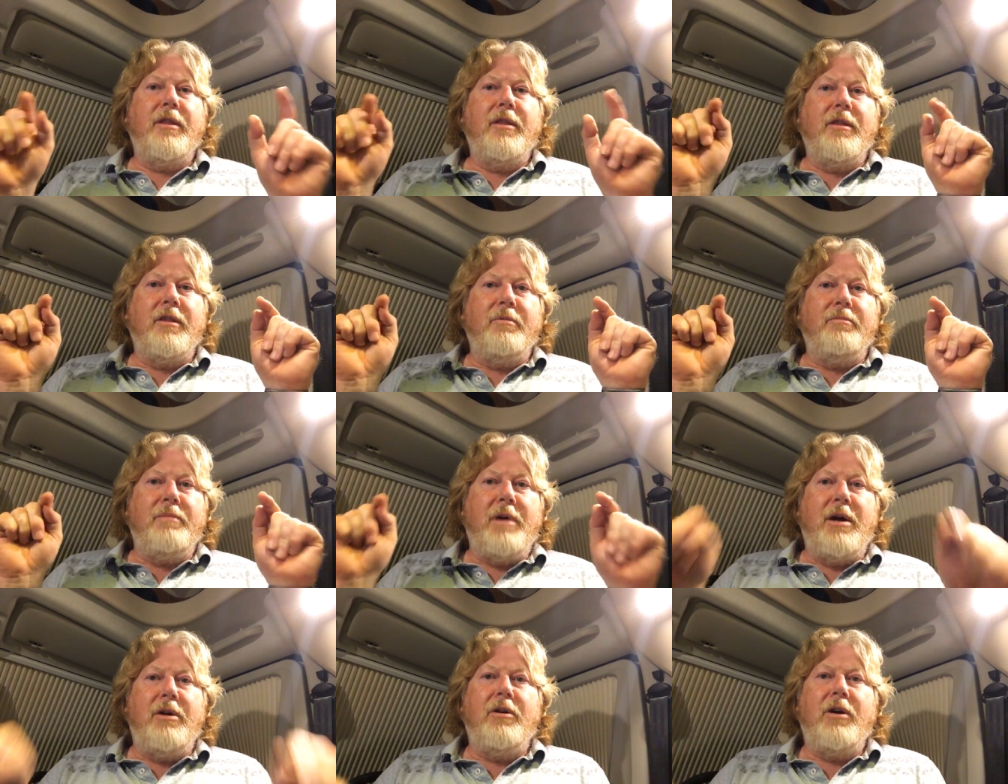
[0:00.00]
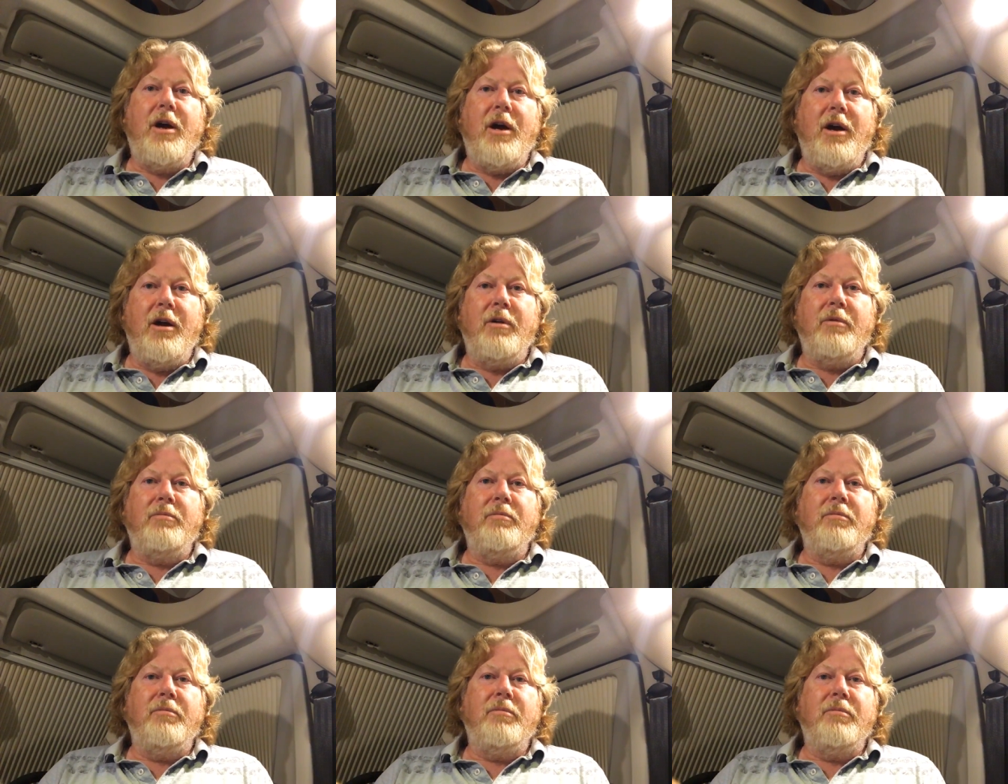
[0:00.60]

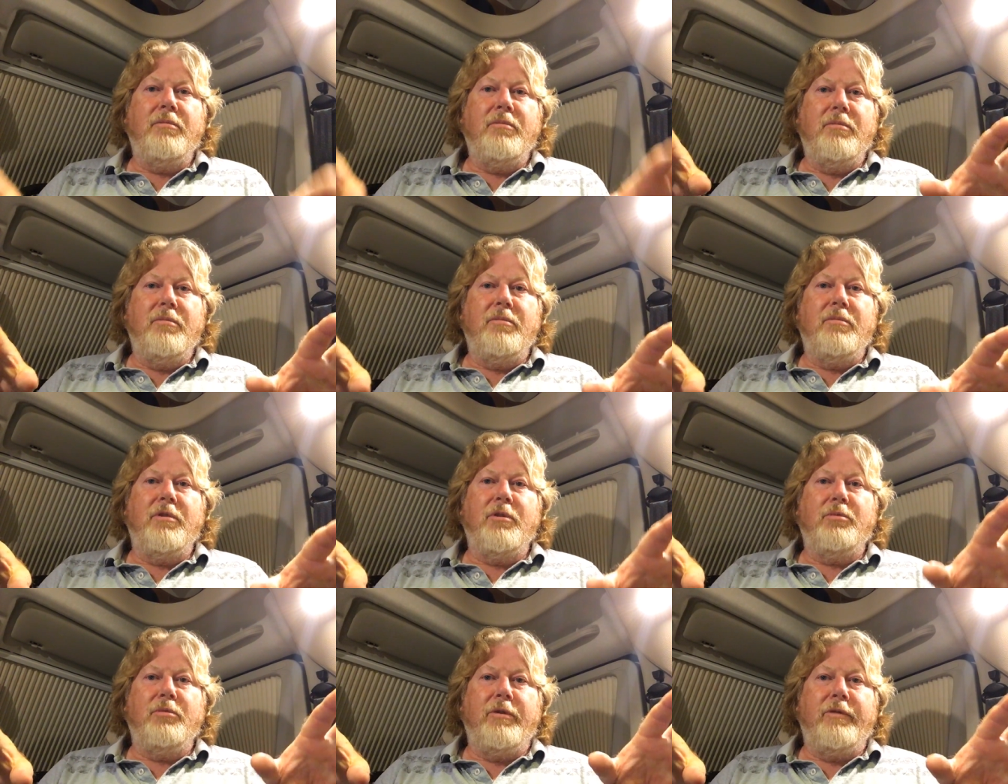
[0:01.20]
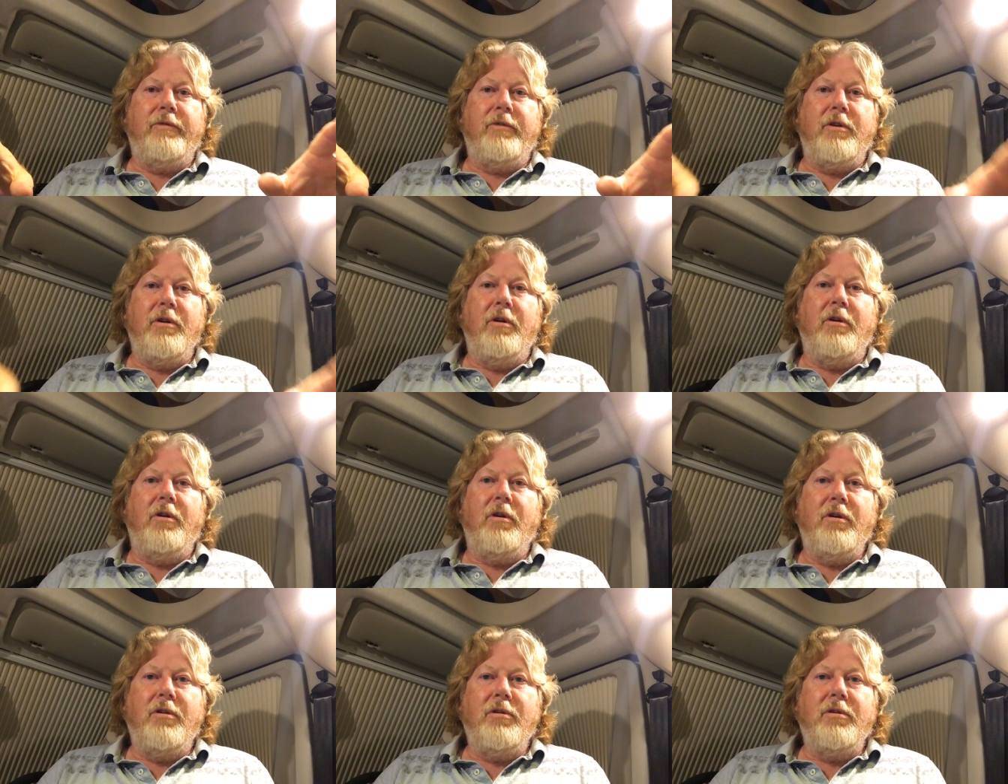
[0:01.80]
motorhome that we've
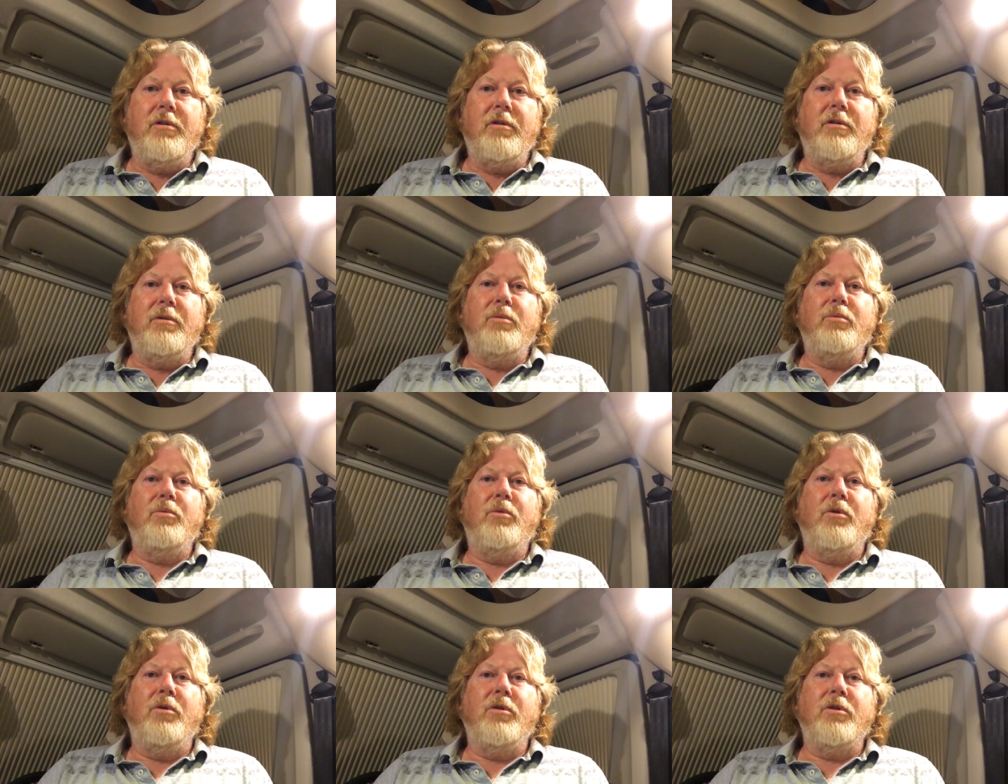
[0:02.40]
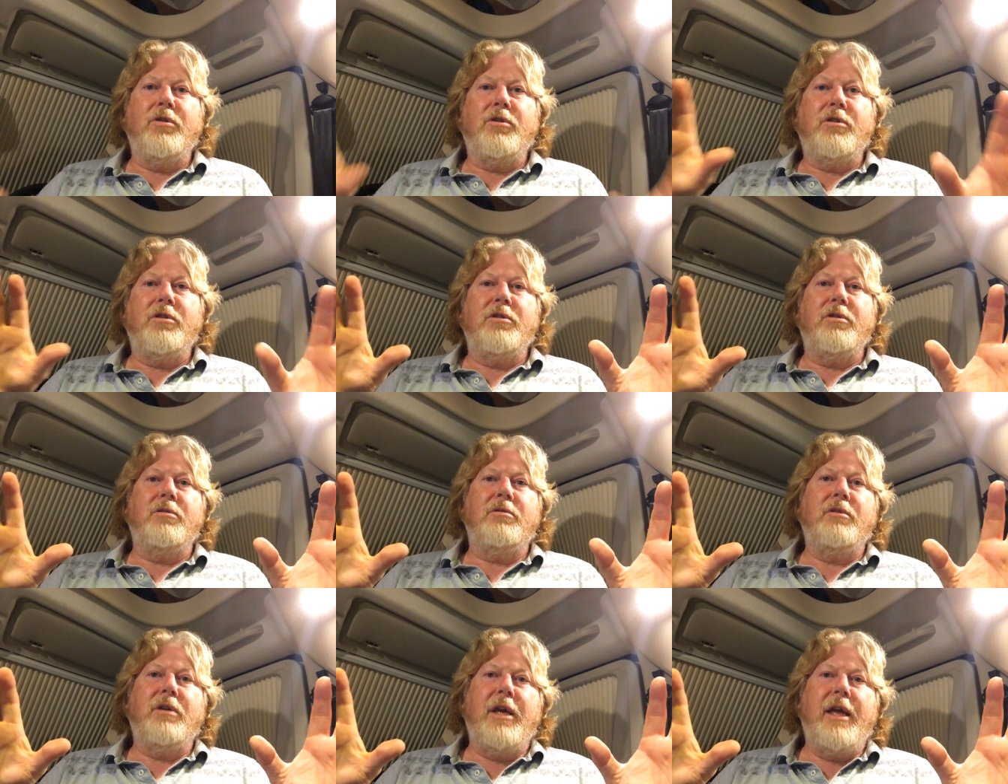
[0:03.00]
got was
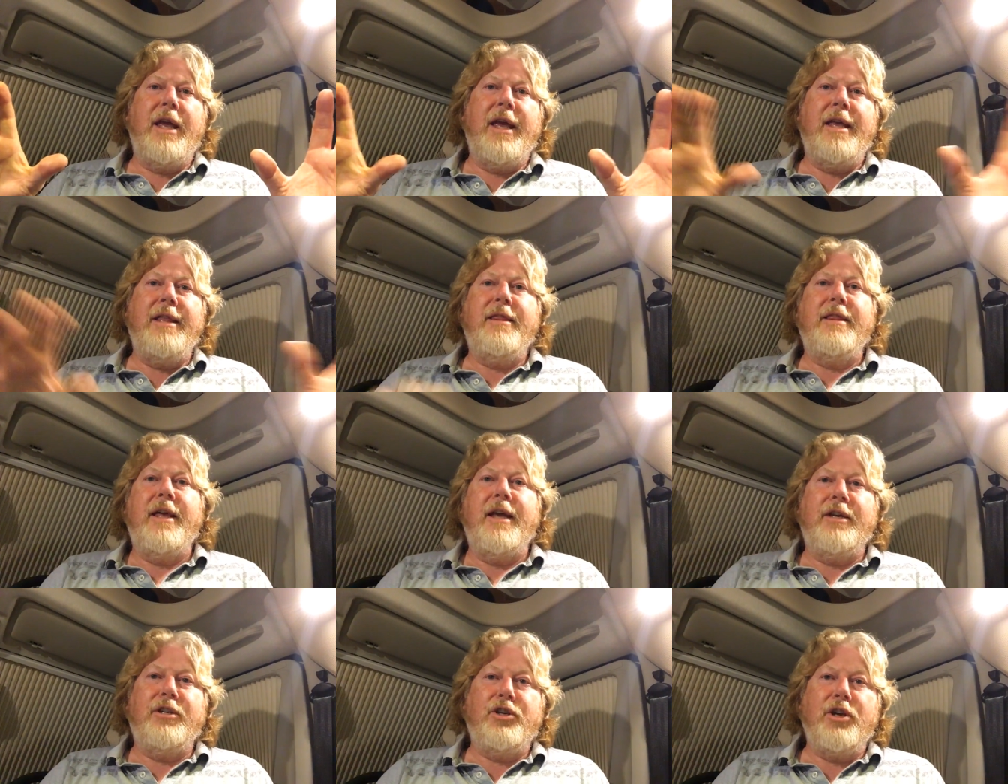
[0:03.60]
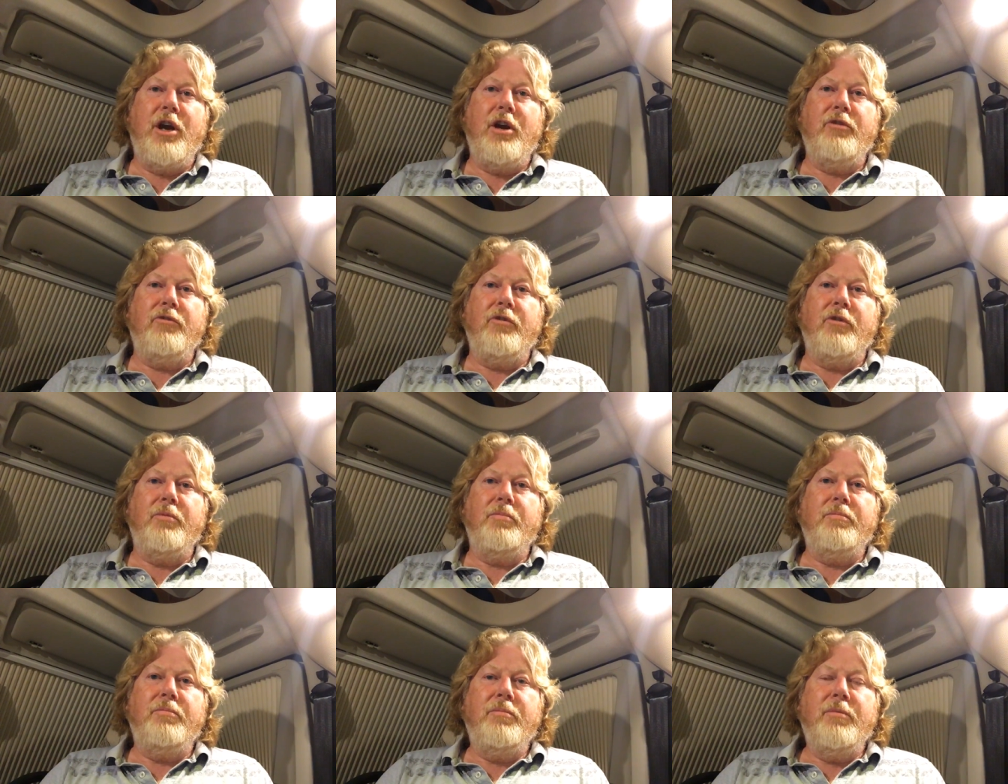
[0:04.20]
in their
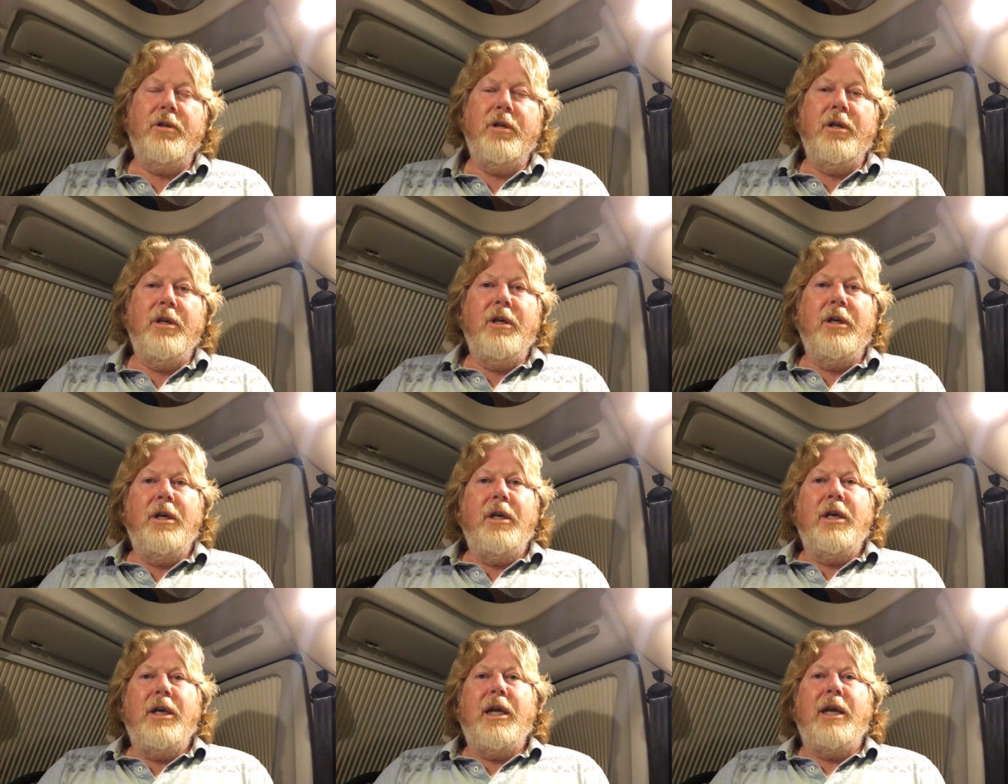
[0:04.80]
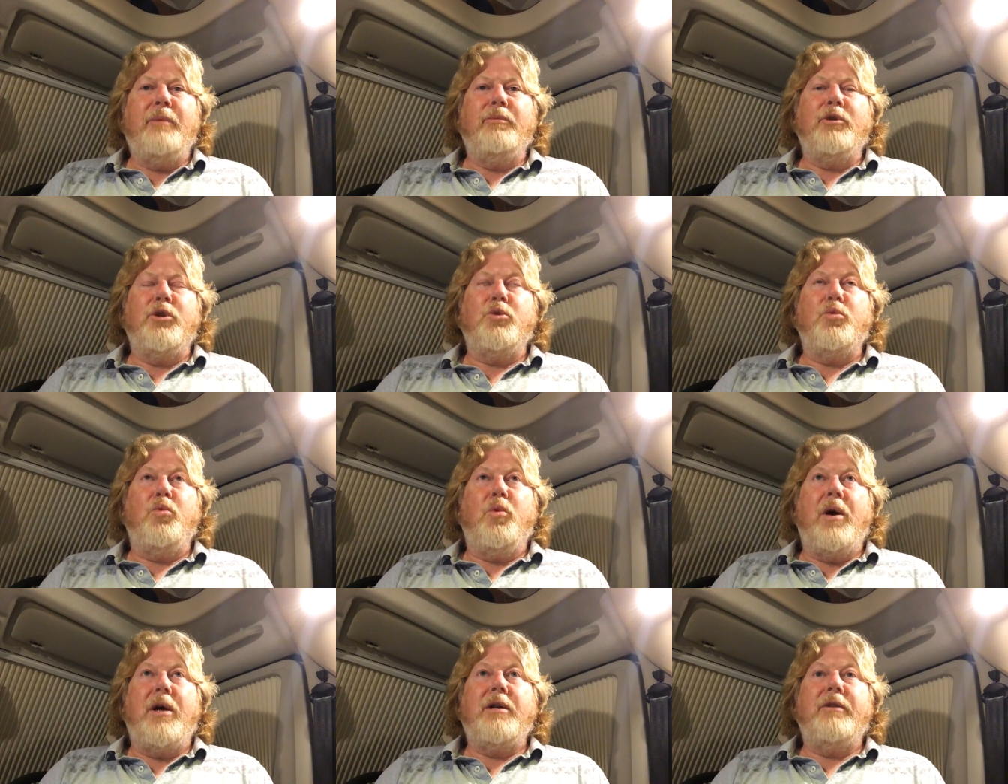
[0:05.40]
showroom. It was
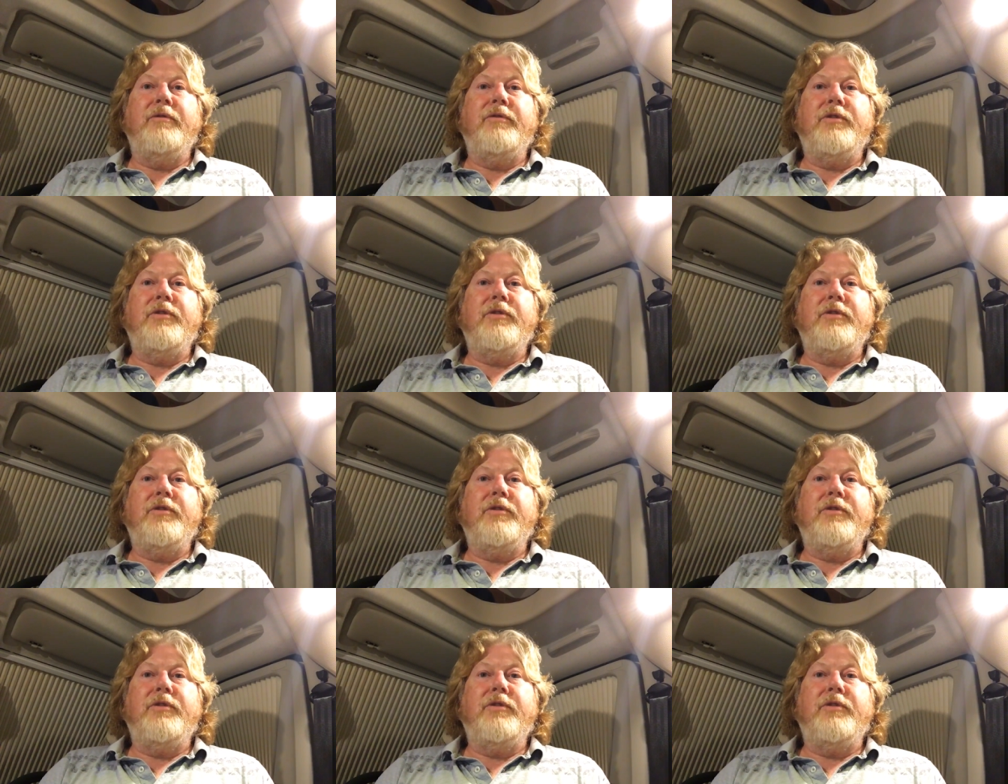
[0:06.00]
one of